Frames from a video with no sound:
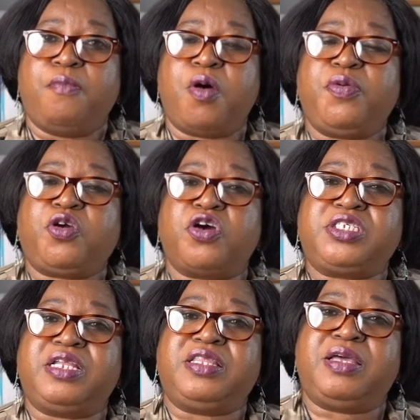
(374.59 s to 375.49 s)
But
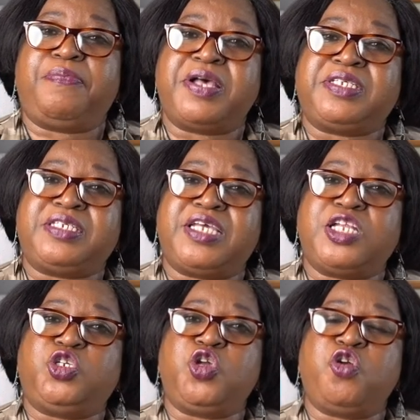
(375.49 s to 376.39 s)
because the person
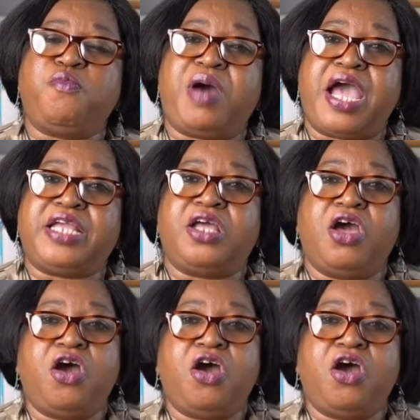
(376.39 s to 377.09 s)
said, do you mind?